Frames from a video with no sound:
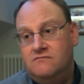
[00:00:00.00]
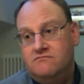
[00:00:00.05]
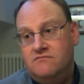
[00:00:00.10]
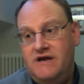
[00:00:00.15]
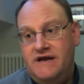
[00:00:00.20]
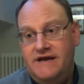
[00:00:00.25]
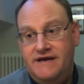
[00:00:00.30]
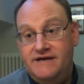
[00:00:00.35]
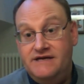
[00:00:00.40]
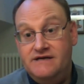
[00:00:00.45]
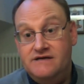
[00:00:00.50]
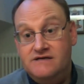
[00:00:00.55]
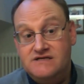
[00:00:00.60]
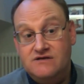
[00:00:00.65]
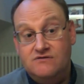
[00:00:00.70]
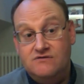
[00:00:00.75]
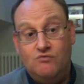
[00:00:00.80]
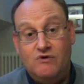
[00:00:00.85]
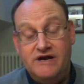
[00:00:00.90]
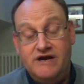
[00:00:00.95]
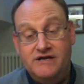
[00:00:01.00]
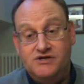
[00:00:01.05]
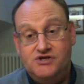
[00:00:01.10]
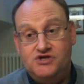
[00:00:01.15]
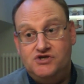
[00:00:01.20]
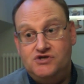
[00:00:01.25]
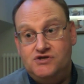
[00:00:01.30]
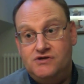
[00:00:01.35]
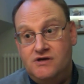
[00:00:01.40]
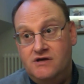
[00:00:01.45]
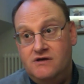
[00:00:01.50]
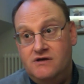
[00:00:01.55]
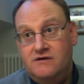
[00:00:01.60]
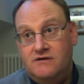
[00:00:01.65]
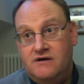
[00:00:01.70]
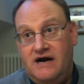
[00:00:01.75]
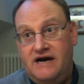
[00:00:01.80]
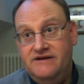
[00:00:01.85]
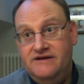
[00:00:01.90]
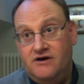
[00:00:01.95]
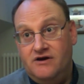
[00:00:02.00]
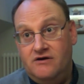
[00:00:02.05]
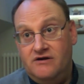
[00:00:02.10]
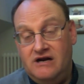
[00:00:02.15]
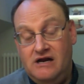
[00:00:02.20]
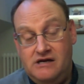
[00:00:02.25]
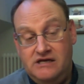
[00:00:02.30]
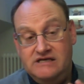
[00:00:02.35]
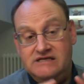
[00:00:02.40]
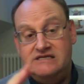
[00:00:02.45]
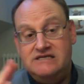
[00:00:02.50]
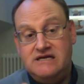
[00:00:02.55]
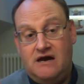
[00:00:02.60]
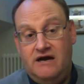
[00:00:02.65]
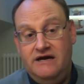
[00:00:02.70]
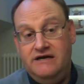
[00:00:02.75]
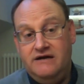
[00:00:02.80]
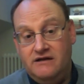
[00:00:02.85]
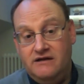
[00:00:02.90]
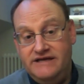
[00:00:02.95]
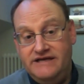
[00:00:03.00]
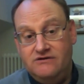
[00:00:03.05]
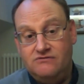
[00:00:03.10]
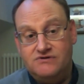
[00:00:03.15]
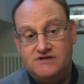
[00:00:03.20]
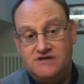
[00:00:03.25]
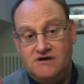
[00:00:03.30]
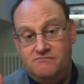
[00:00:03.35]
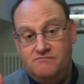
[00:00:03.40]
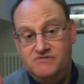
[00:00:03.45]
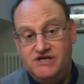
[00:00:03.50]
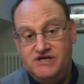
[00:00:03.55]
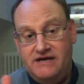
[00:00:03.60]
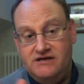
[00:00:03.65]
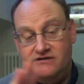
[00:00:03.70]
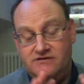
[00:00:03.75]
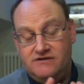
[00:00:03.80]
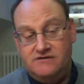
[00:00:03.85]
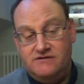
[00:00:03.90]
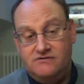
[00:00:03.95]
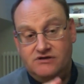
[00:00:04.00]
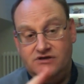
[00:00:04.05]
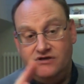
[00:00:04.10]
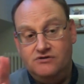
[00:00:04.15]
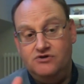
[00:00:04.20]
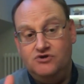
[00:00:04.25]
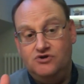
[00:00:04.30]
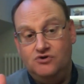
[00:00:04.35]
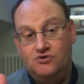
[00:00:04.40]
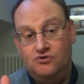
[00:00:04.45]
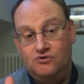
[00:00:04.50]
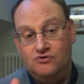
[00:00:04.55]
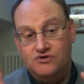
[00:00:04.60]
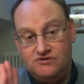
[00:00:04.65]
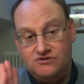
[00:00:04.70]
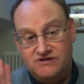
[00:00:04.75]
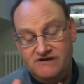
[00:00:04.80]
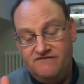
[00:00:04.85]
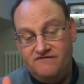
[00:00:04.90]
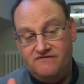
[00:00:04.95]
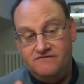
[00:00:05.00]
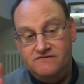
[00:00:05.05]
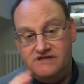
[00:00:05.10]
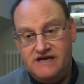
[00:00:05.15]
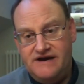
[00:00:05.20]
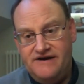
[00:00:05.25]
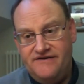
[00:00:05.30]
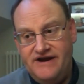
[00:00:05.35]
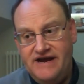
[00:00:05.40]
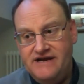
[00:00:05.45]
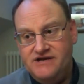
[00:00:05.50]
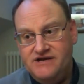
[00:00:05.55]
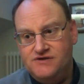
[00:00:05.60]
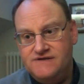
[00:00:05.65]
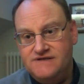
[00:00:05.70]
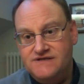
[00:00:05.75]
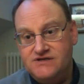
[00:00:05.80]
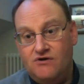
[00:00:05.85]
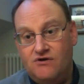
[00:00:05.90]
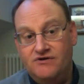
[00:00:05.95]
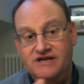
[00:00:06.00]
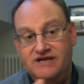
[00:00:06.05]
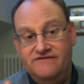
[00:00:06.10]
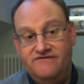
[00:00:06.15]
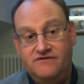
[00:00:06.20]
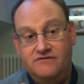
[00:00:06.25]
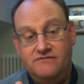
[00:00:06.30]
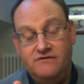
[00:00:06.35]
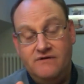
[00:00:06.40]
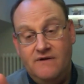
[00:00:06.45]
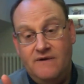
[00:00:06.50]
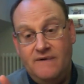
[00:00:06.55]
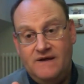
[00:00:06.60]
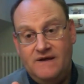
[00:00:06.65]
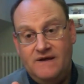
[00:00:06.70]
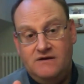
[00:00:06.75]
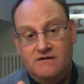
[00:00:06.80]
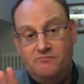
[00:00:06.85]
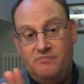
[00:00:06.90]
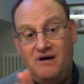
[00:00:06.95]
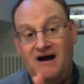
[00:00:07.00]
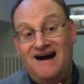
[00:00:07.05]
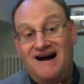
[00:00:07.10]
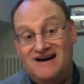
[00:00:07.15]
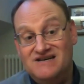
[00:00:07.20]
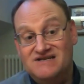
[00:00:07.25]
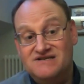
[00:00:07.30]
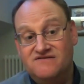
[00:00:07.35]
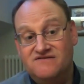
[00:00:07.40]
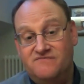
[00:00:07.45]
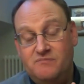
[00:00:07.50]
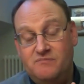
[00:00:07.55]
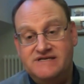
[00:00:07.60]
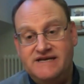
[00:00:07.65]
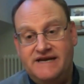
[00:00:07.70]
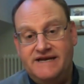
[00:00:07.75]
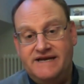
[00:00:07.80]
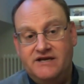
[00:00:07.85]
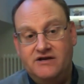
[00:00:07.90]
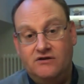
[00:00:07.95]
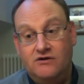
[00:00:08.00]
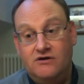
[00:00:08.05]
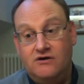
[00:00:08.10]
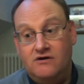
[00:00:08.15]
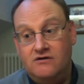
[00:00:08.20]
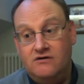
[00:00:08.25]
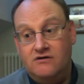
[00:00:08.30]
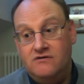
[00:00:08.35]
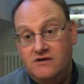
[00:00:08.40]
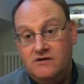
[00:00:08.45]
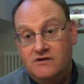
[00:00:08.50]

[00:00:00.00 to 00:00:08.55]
areas in which either an entire legal subject can go, so different directions, or even parts of particular